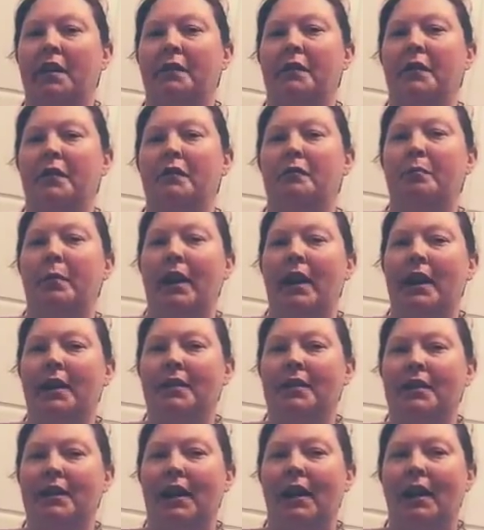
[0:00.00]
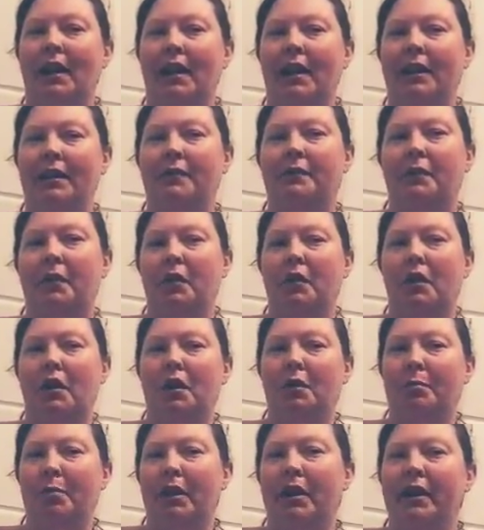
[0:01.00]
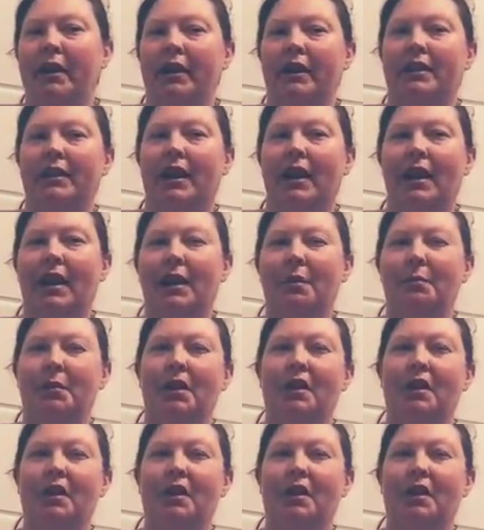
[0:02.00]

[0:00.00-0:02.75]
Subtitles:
If you've been outside for a long period of time,